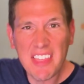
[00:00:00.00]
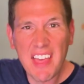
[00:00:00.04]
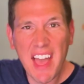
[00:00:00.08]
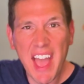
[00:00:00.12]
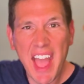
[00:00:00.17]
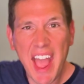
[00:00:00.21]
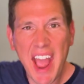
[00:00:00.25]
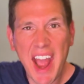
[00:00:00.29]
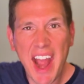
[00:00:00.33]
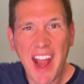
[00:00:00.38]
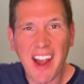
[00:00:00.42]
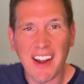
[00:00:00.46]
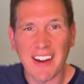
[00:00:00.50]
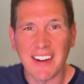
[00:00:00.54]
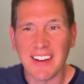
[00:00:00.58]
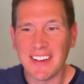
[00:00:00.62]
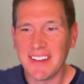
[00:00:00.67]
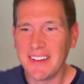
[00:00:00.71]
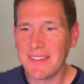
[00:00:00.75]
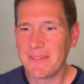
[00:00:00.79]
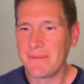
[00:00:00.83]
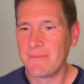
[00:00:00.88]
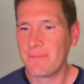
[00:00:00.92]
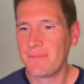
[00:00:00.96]
of there!
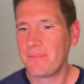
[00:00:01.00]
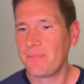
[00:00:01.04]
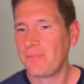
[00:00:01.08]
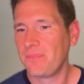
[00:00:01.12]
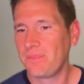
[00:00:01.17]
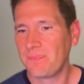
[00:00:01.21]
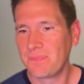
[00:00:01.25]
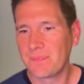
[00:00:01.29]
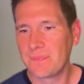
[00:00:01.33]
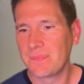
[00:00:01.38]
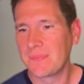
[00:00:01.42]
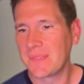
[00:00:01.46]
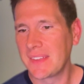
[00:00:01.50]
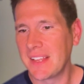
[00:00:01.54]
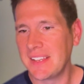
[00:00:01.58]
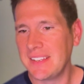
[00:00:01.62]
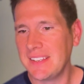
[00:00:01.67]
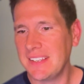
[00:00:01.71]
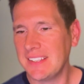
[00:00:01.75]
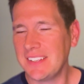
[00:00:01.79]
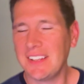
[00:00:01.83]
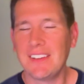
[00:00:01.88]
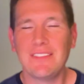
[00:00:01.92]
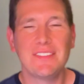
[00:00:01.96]

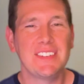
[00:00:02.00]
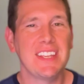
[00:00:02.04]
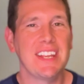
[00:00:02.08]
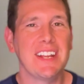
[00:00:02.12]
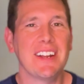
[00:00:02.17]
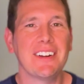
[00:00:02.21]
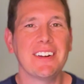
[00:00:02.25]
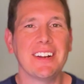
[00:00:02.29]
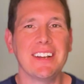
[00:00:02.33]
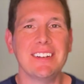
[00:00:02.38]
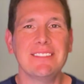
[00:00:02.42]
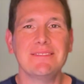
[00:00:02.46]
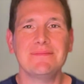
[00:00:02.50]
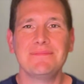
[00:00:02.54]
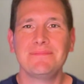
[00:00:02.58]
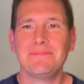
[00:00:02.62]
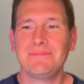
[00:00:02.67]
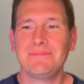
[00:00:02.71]
You'll love to hear it.